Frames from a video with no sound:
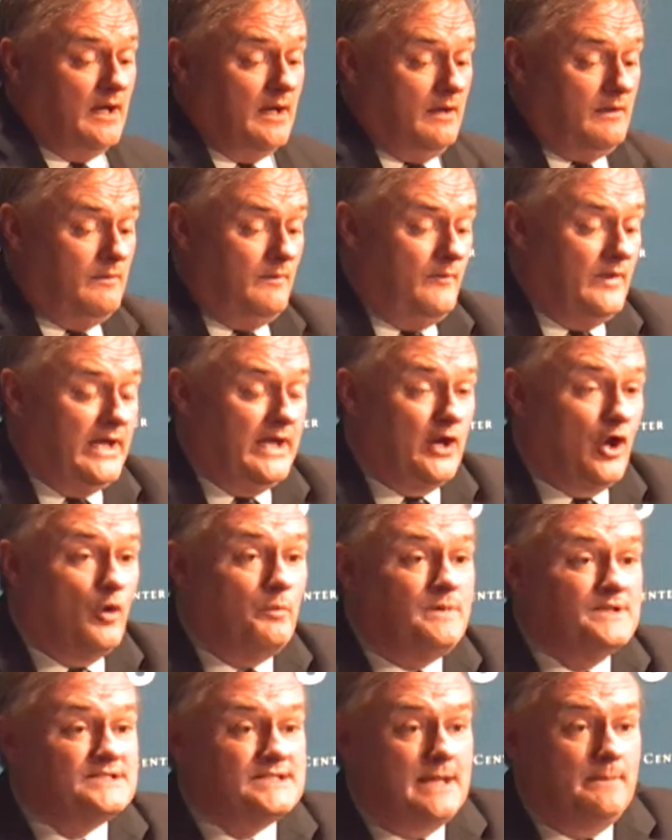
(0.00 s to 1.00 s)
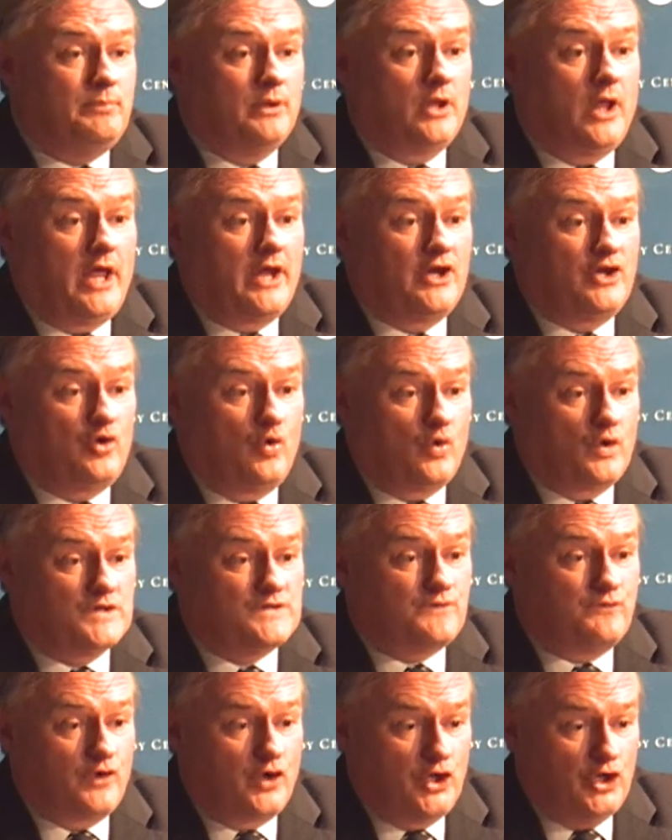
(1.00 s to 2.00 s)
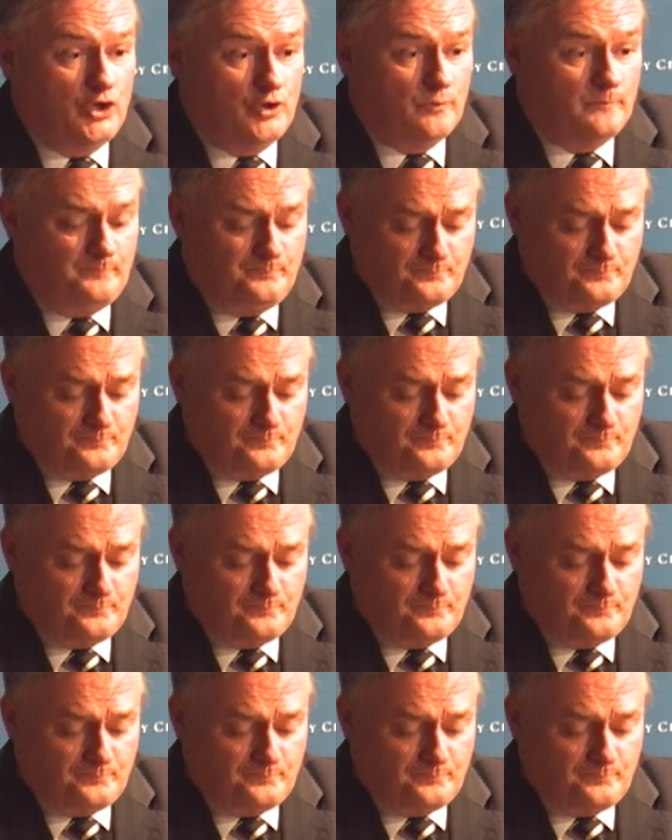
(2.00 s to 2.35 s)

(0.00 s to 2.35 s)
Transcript: It opens up a lot of doors for you